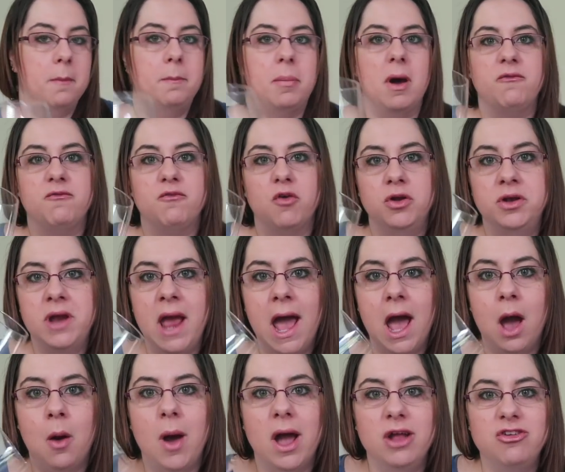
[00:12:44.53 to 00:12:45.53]
But for
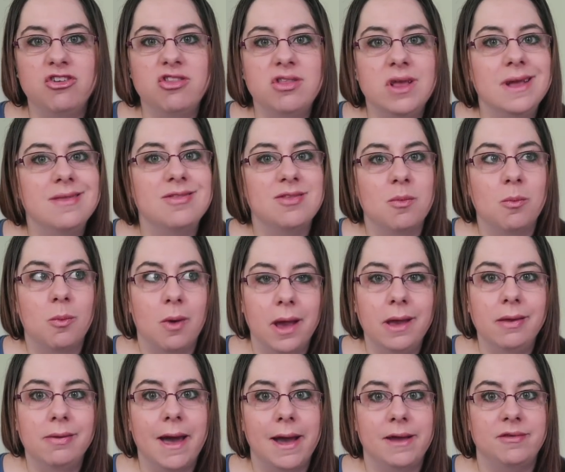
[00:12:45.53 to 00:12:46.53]
now, I just need some
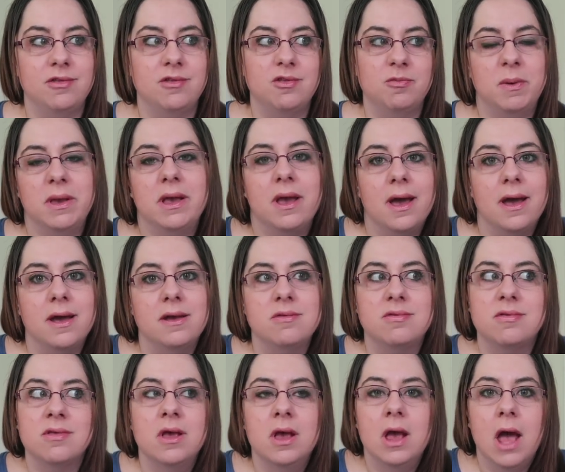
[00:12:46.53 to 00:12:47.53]
wine glasses
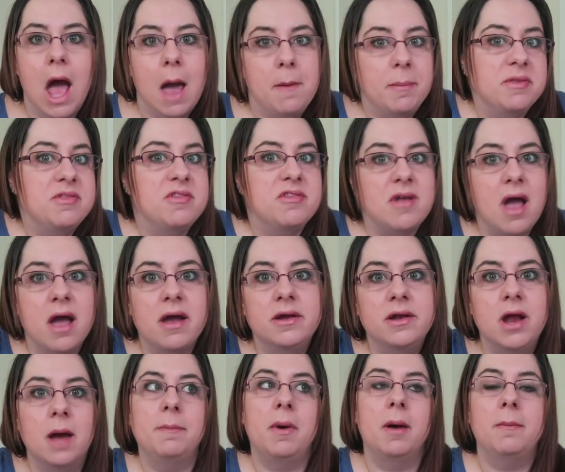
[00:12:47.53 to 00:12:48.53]
because I've been
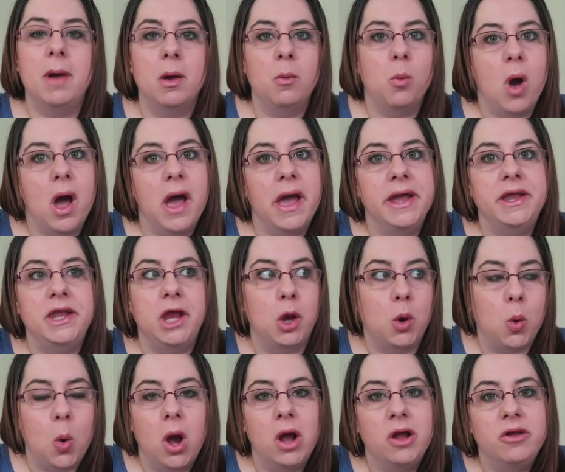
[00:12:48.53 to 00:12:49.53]
stocking up on my wine
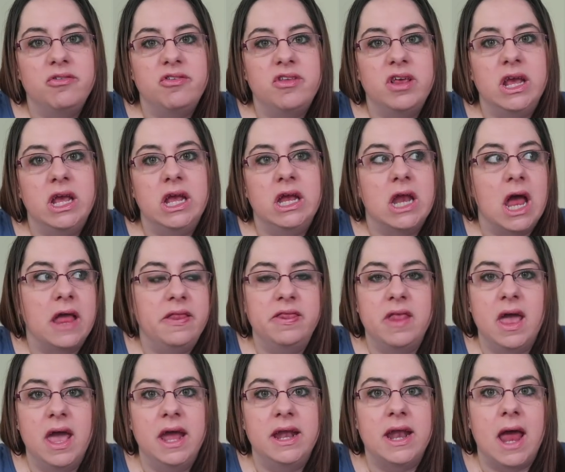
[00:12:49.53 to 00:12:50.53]
in quarantine, and
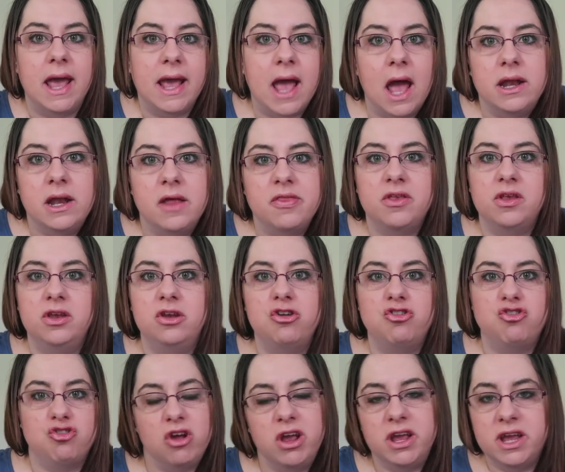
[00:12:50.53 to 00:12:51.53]
then I got nothing to
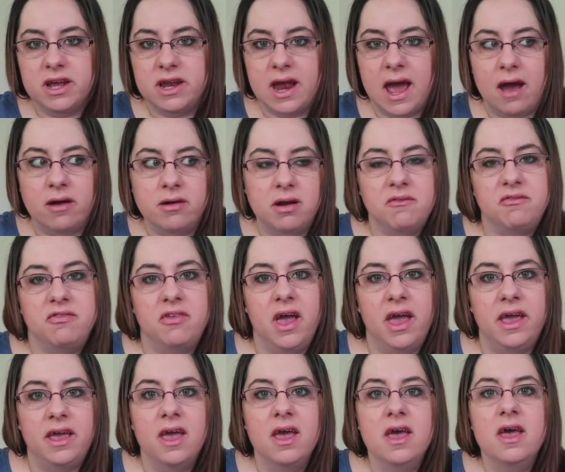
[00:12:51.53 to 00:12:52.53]
drink it out of.
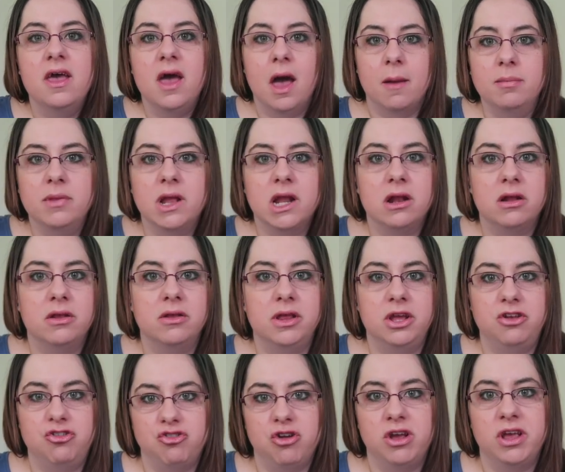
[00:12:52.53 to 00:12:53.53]
Like, I'm
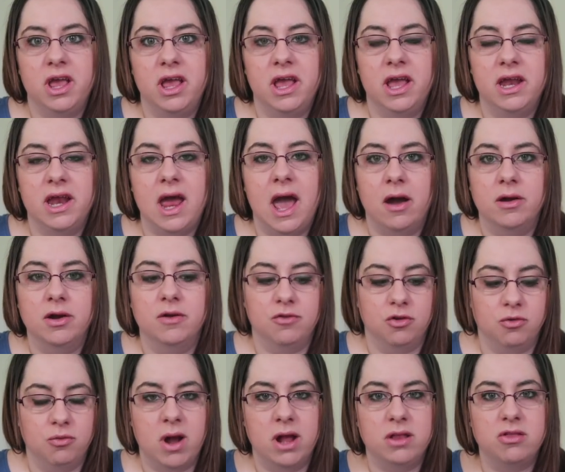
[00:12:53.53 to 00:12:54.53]
literally drinking it out of
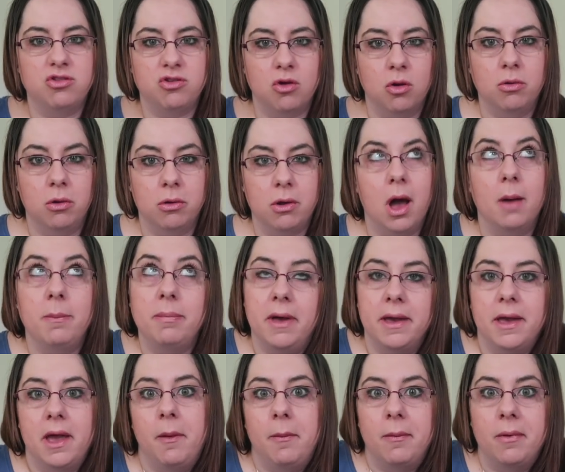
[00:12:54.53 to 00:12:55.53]
a red solo cup.
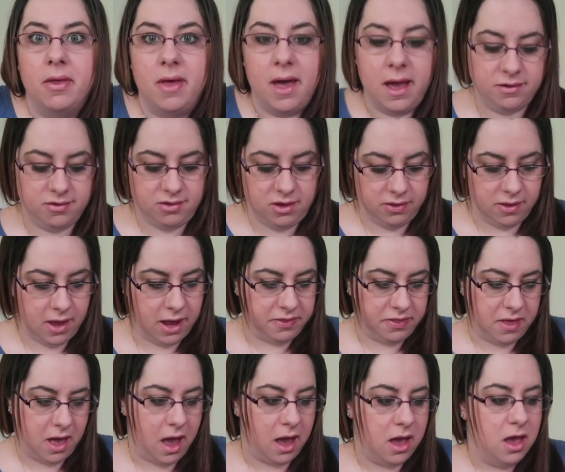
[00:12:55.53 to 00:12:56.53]
Like, I'm classy like
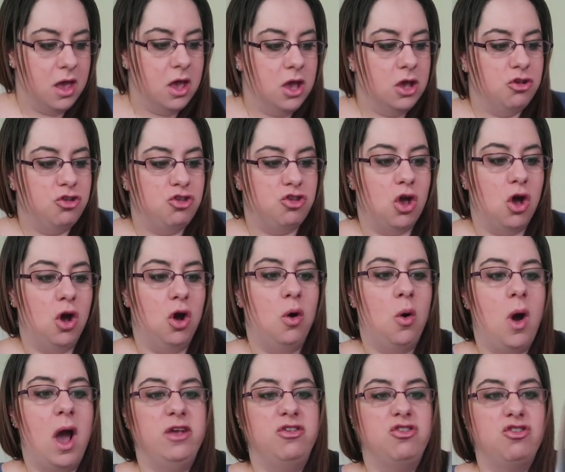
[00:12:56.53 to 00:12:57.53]
that.
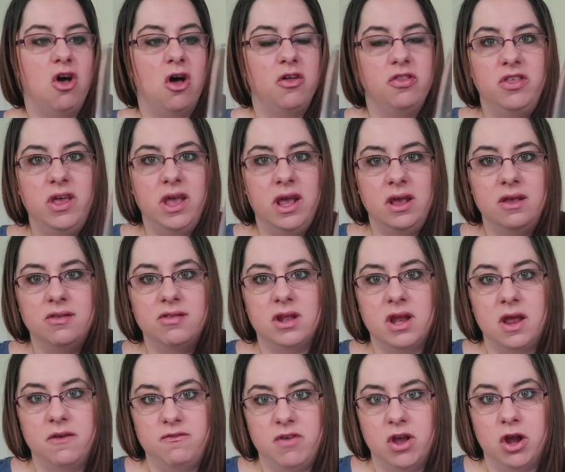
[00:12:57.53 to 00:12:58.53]
So I saw these
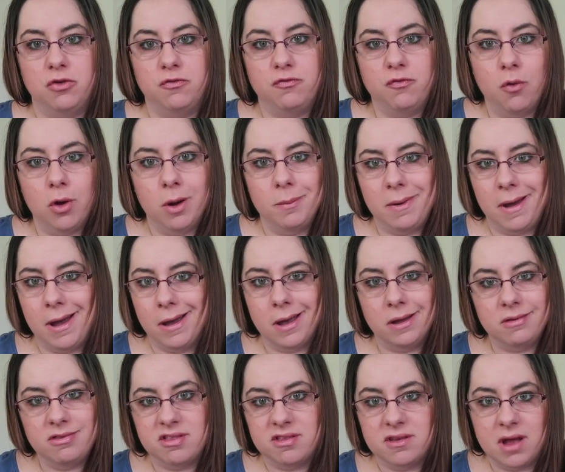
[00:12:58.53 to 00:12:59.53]
and I figured
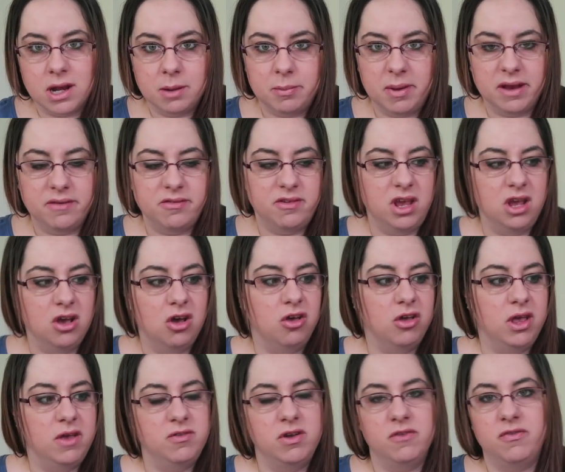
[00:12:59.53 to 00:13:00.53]
$4, it's not a big
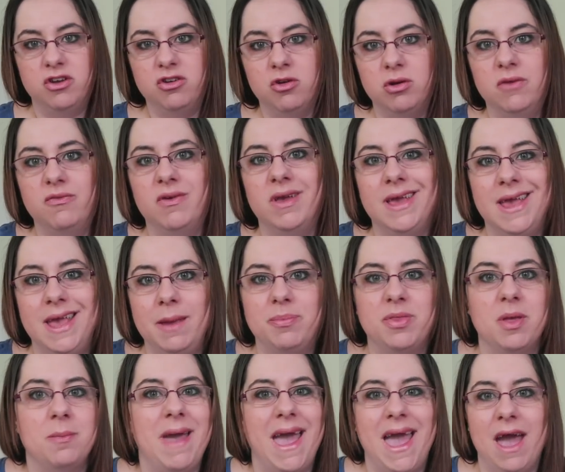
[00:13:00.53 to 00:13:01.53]
deal. Even if I don't even keep
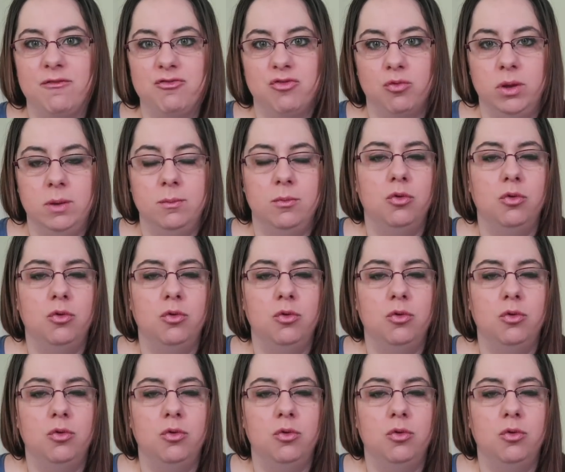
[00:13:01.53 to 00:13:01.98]
them after we